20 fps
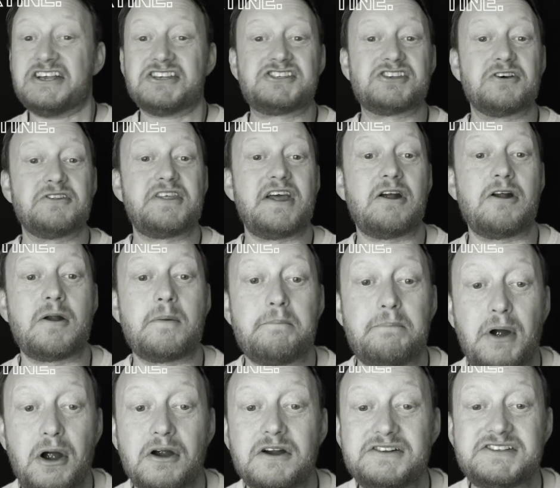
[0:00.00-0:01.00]
So there are
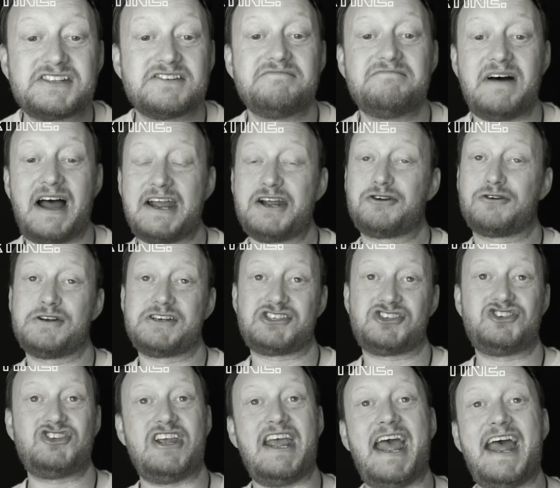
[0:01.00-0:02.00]
parts of my
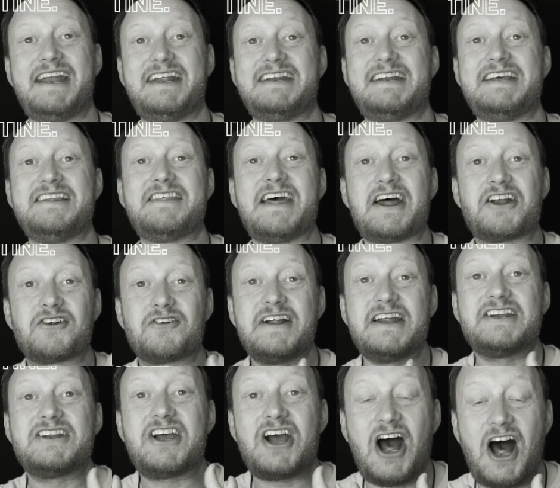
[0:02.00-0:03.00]
Christianity that are
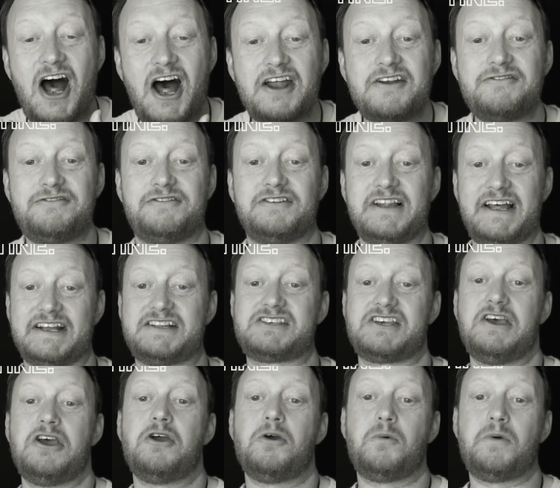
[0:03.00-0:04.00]
in
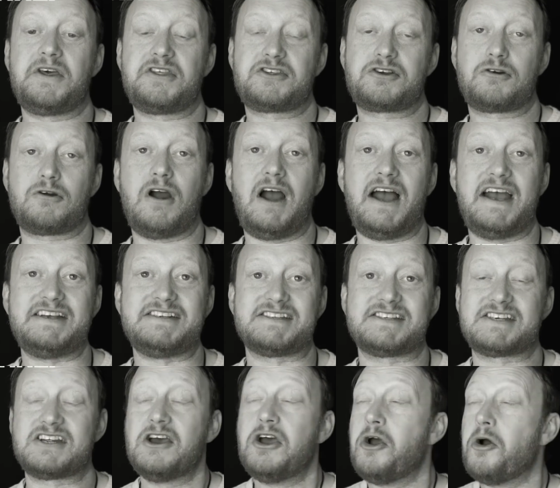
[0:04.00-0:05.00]
conflict with
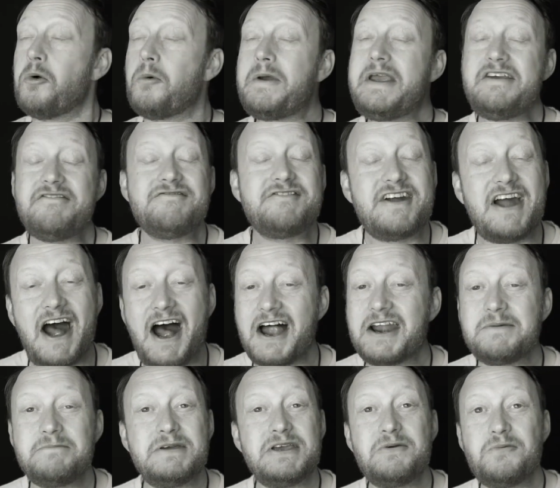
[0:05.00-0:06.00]
Christ. We've
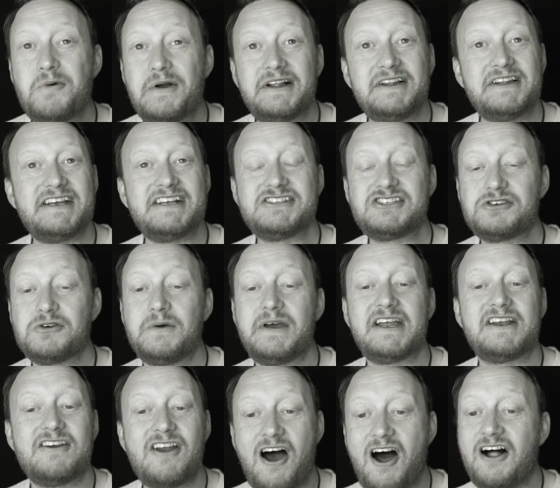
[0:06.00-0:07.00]
got to be willing to
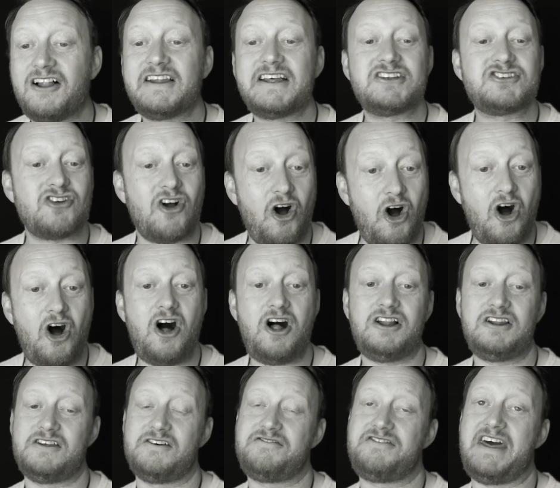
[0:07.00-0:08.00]
acknowledge
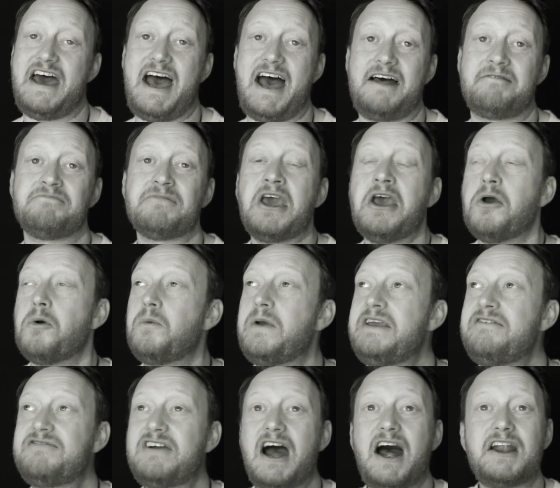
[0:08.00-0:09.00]
all of that.
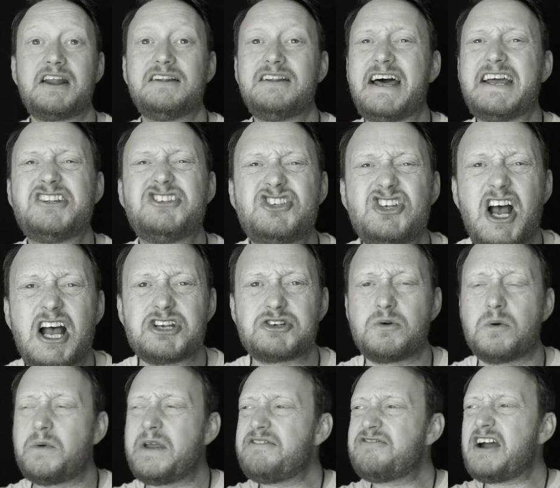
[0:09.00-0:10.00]
We've got to, like
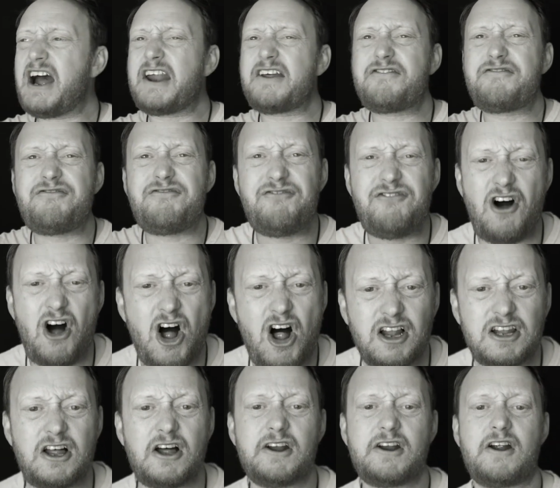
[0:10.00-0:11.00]
Joshua, we've got to
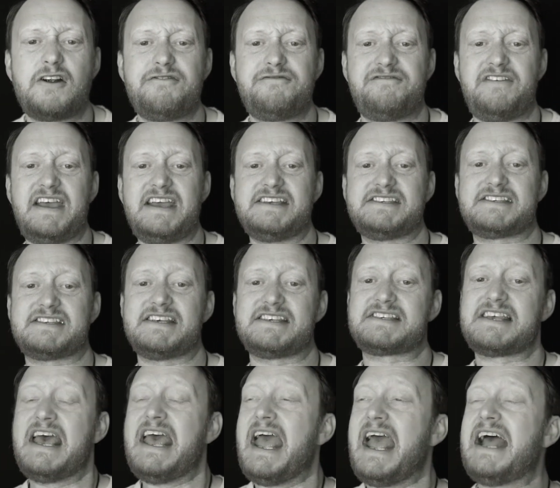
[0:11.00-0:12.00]
fall on our
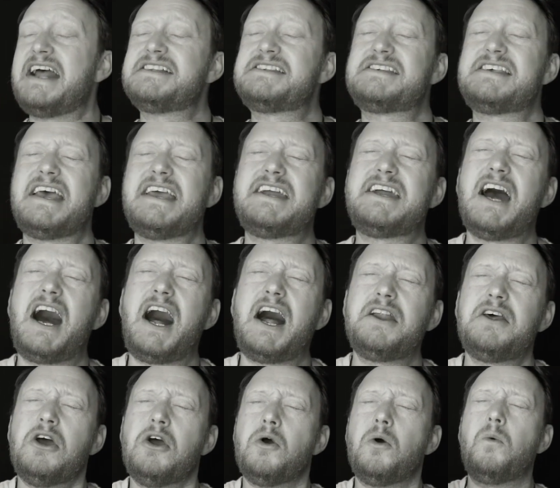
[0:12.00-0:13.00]
faces and say,
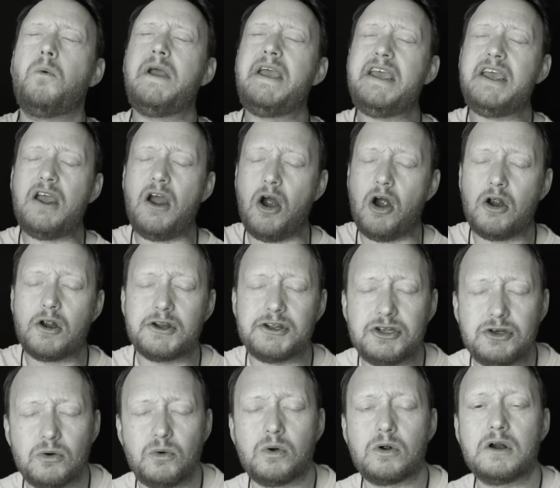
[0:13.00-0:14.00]
God, we are
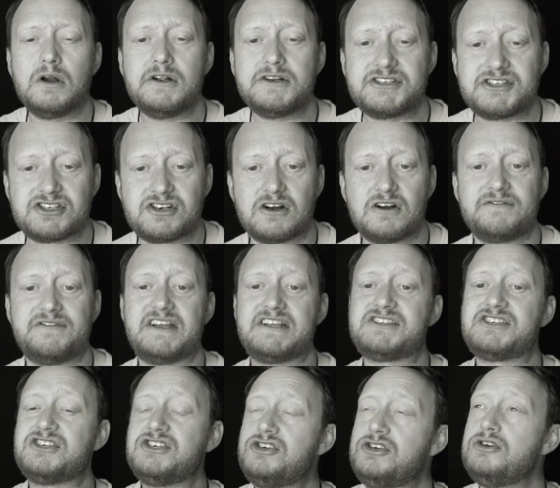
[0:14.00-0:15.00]
your
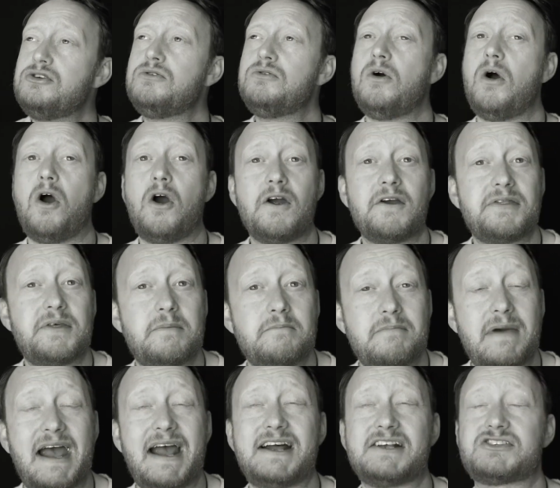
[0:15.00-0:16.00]
servants. You are the
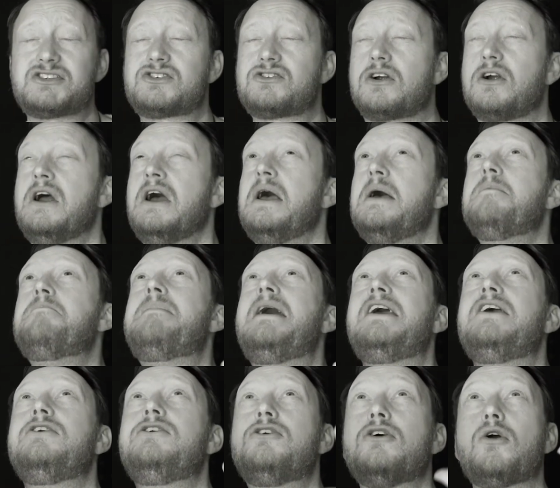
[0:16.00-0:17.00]
master.
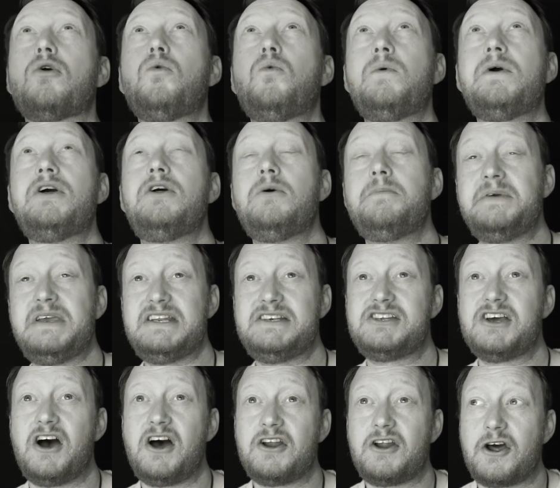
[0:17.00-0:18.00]
May your will be
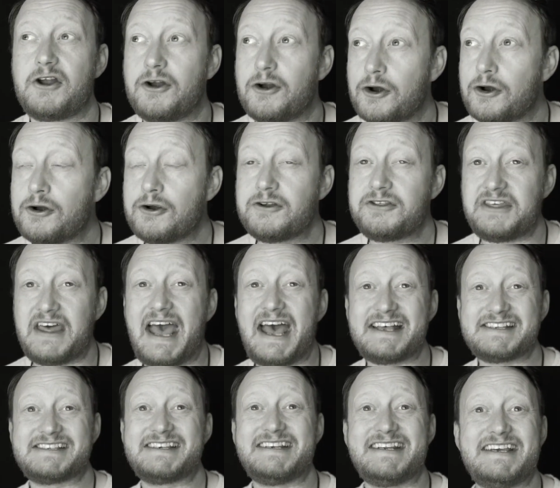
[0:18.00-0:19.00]
done on earth
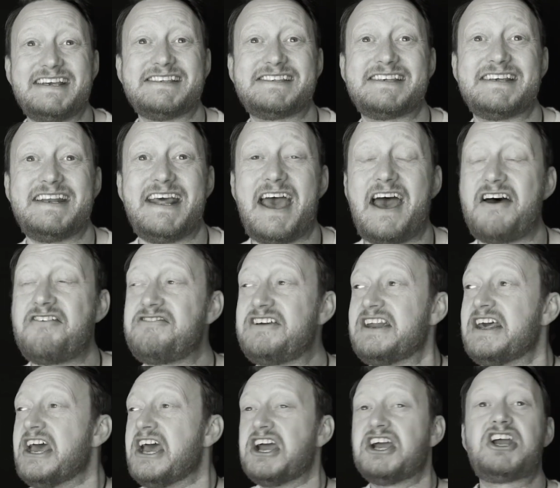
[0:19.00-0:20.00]
as it is in
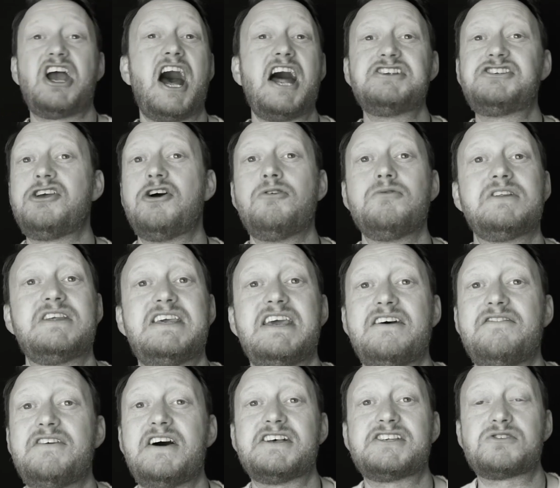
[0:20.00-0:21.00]
heaven. God, don't
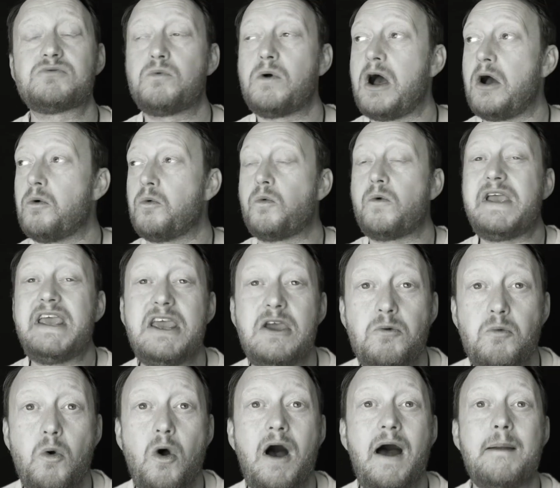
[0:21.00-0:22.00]
give us what
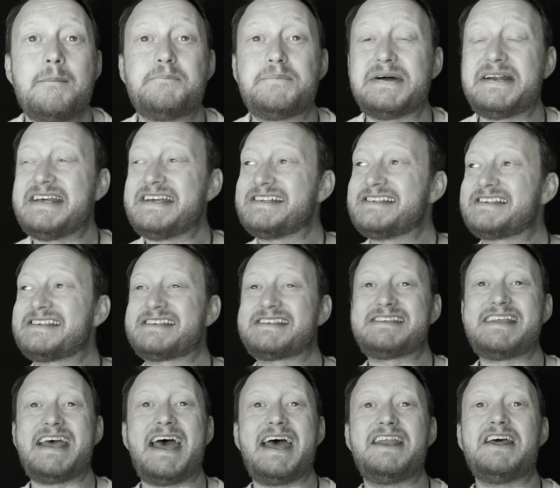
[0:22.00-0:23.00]
we want, but
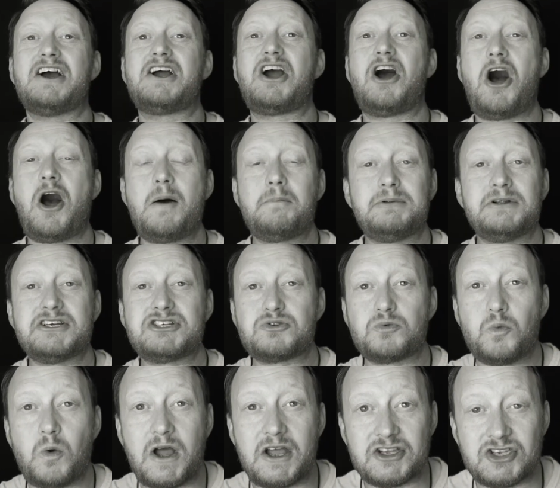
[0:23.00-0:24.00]
instead
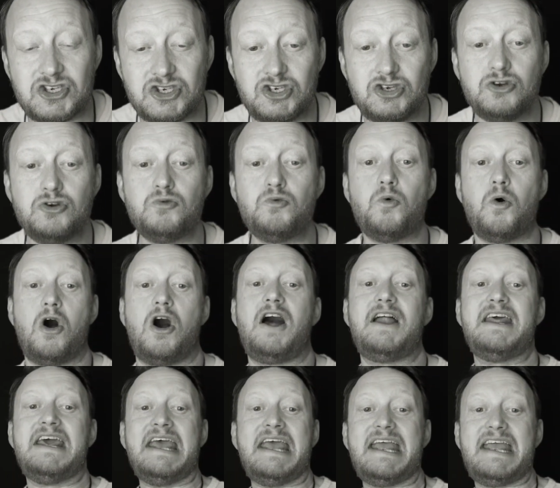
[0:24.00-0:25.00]
accomplish what you
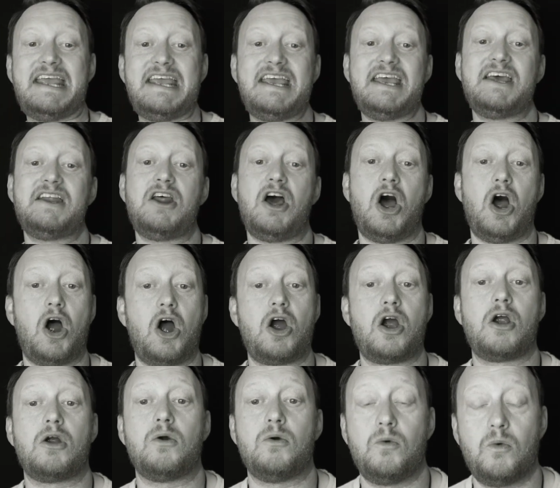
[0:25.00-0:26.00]
want in
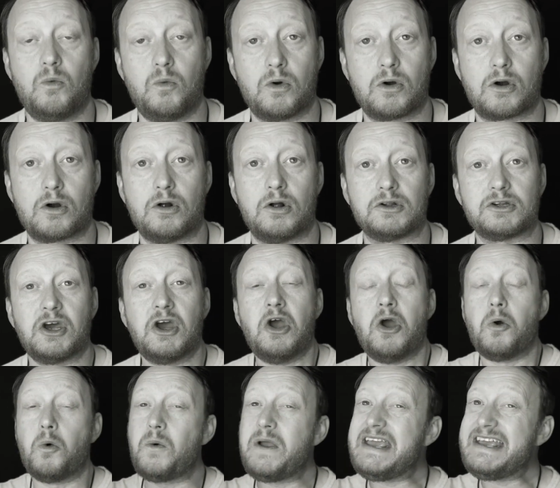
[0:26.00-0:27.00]
our world.
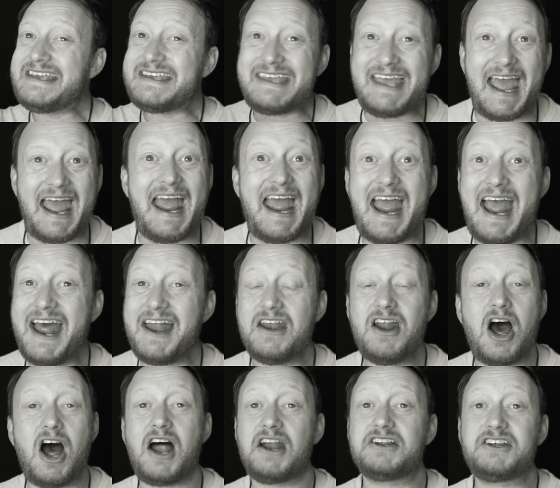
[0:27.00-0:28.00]
We
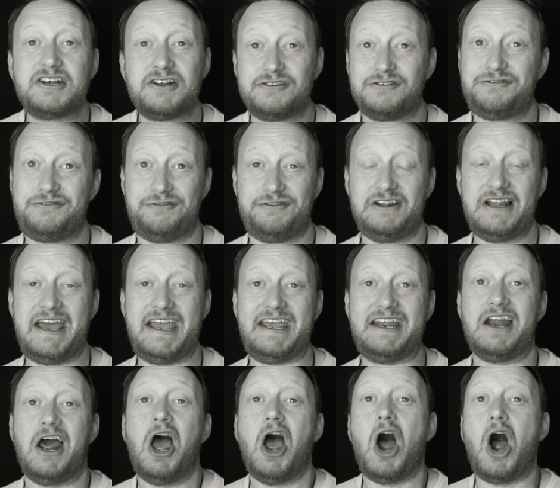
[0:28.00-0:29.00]
cannot
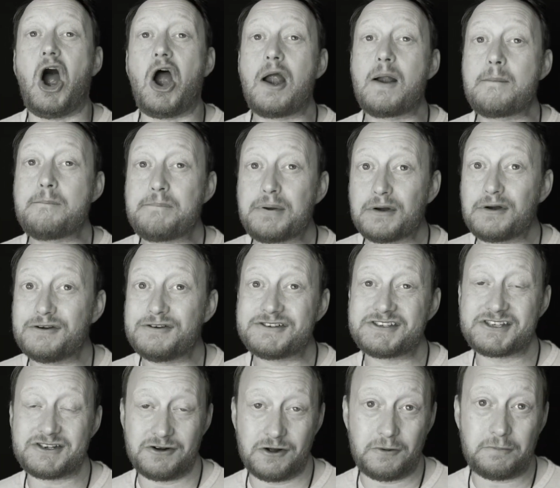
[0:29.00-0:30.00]
conflate our
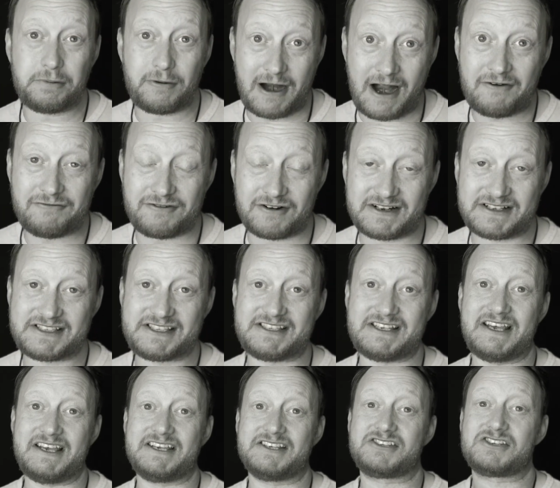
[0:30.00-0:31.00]
personal
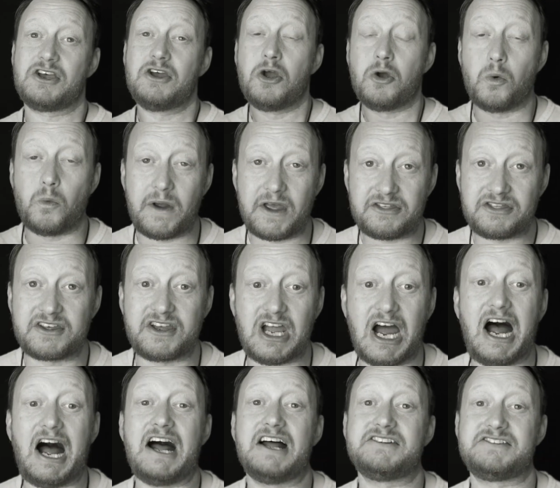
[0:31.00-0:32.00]
preferences with
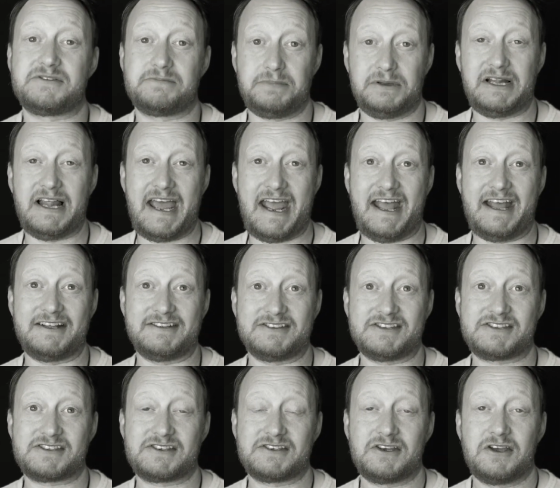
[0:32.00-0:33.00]
God's
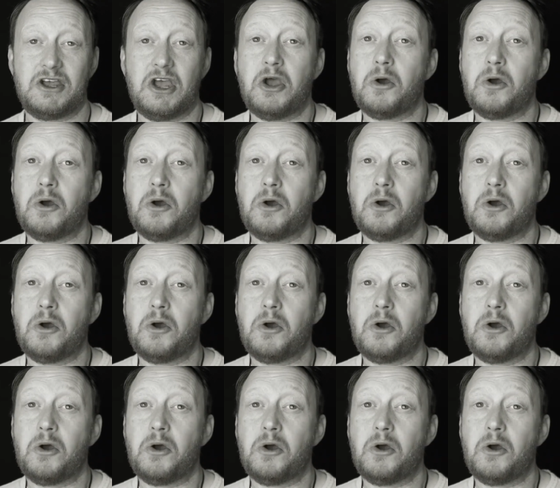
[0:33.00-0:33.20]
plans.